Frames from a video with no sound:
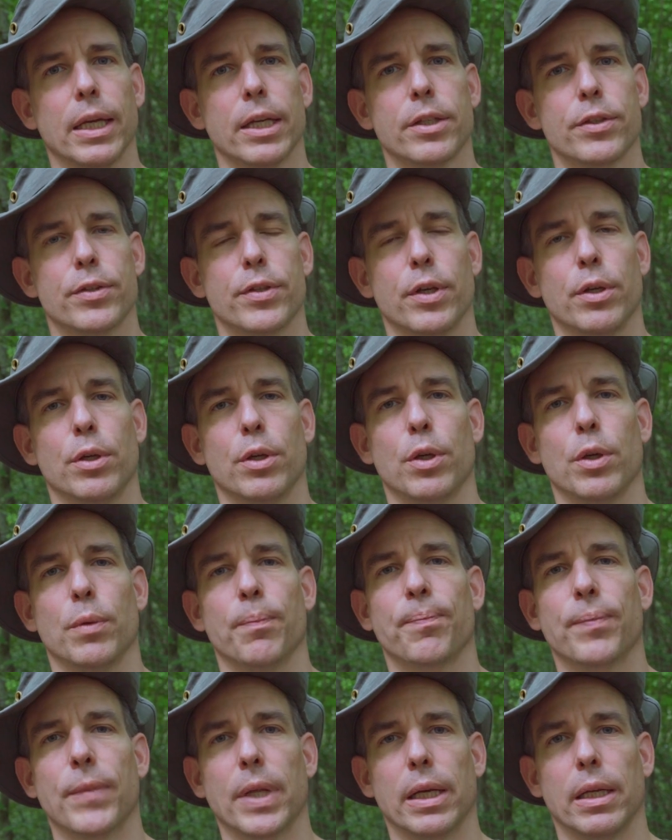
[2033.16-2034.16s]
So
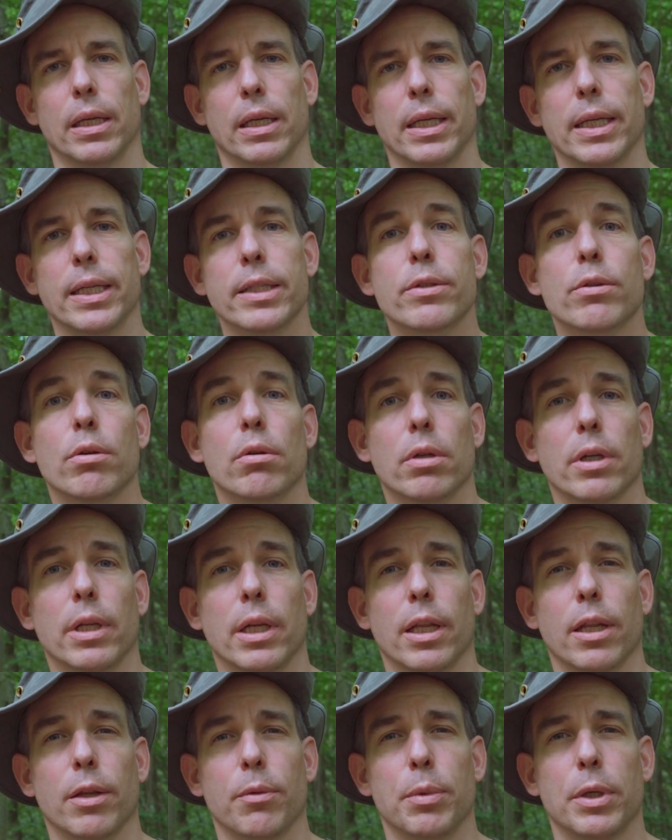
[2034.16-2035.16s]
let's talk a
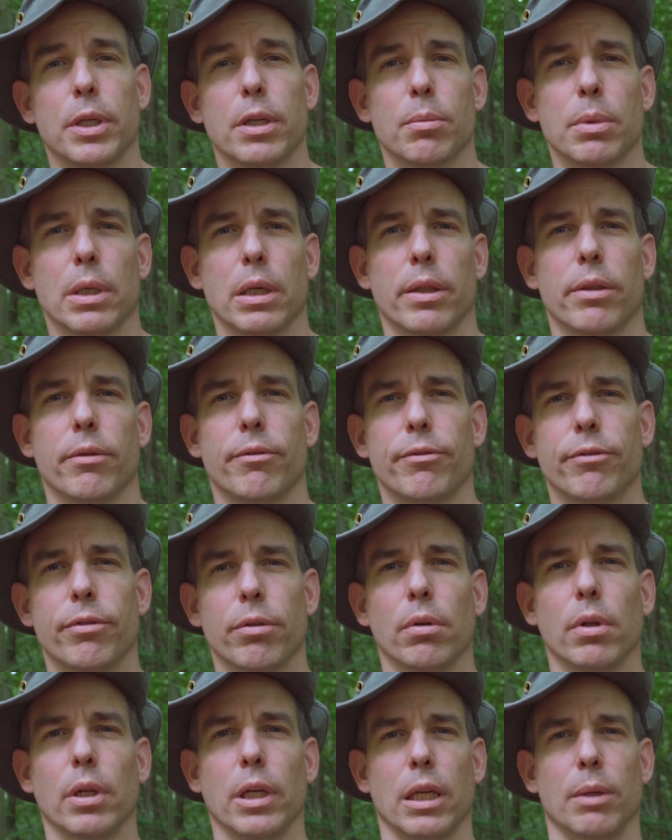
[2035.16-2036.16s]
little bit about the
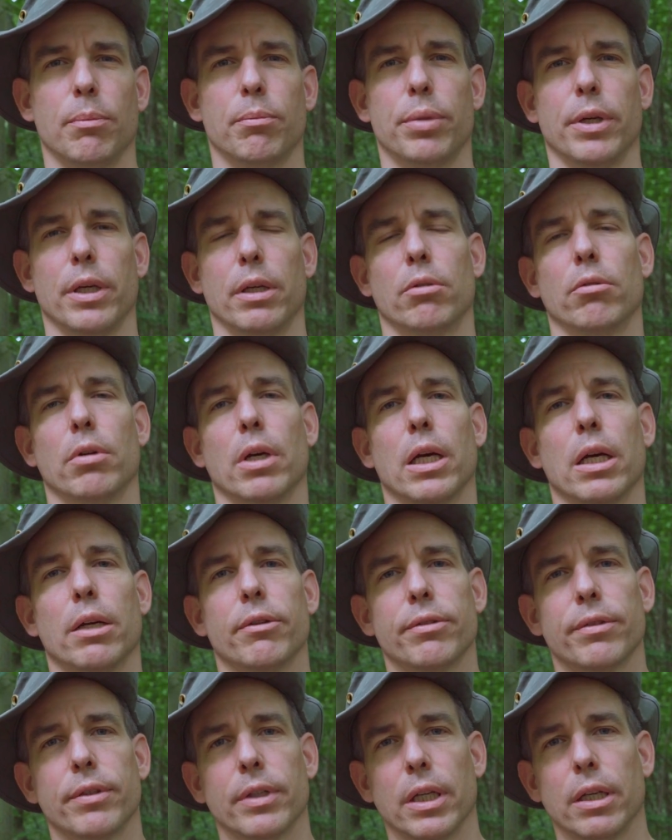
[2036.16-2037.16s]
full impact
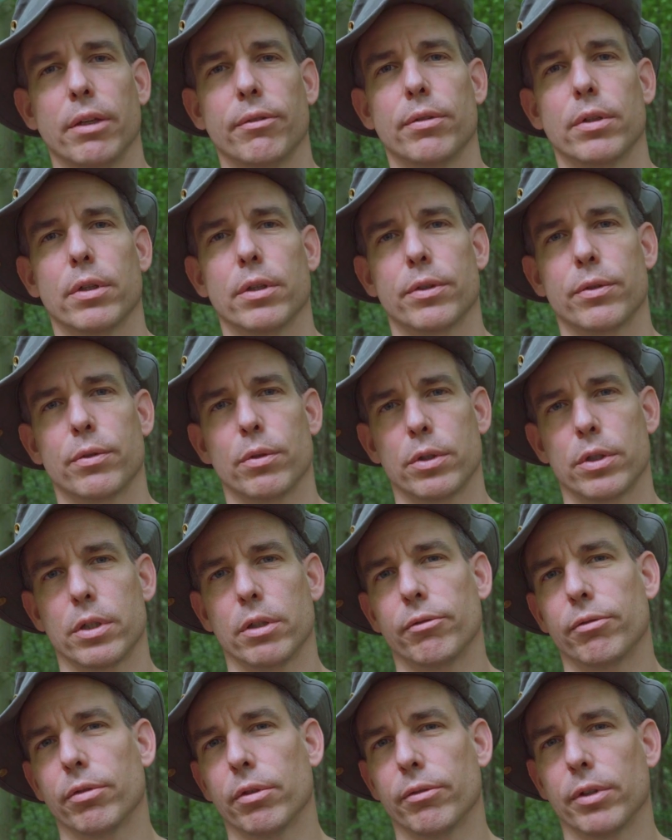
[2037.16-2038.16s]
graph if you're
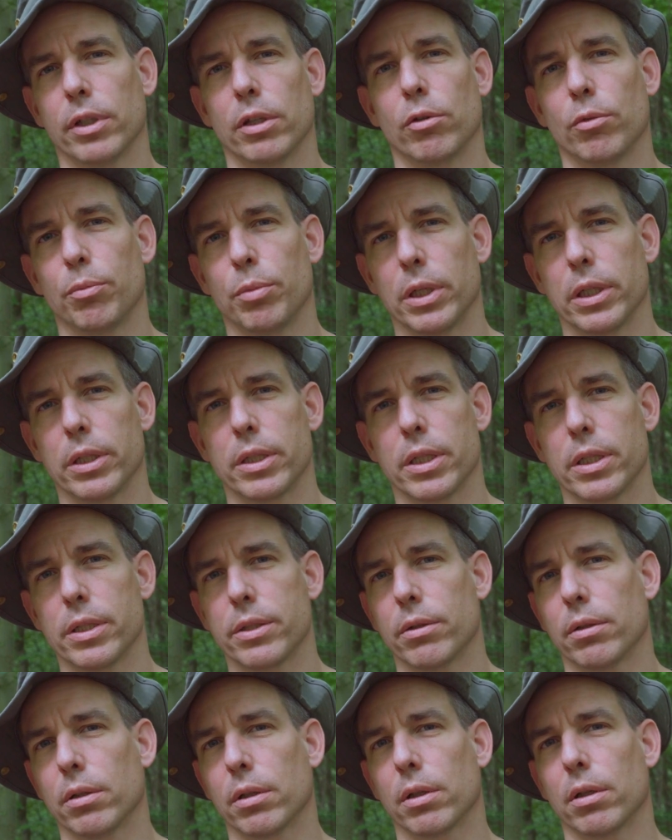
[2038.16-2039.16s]
searching for
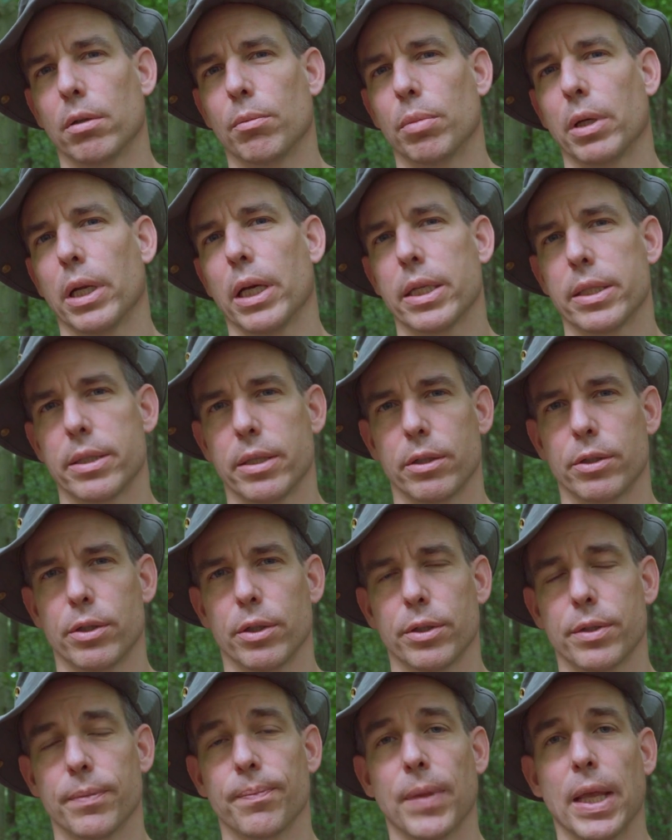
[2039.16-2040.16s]
vulnerabilities or compliance
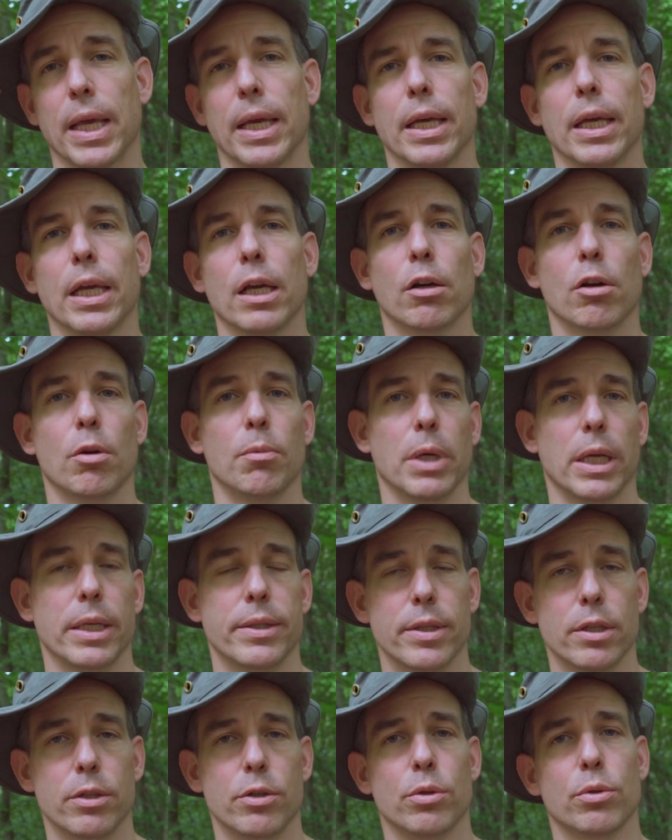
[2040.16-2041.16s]
issues.
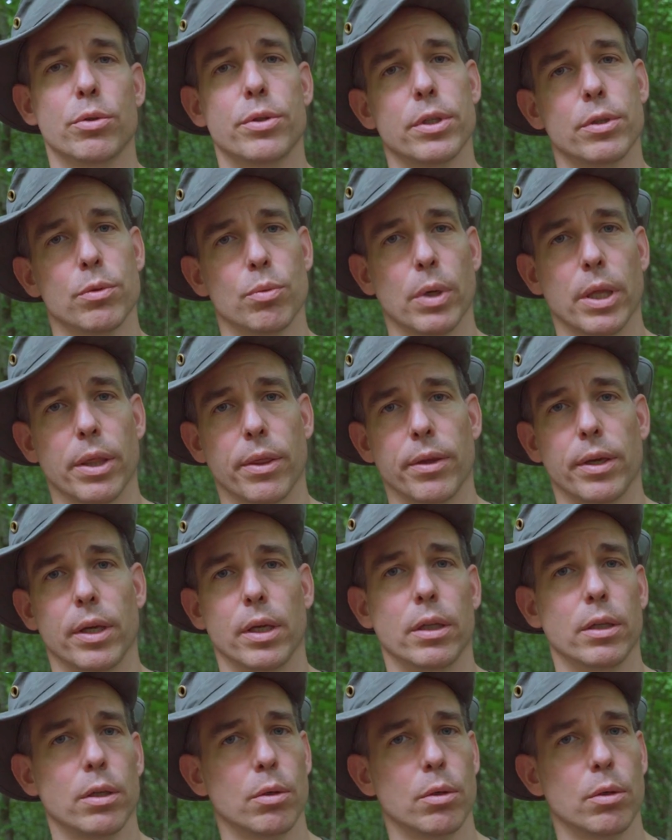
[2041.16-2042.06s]
Compliance issues is one thing.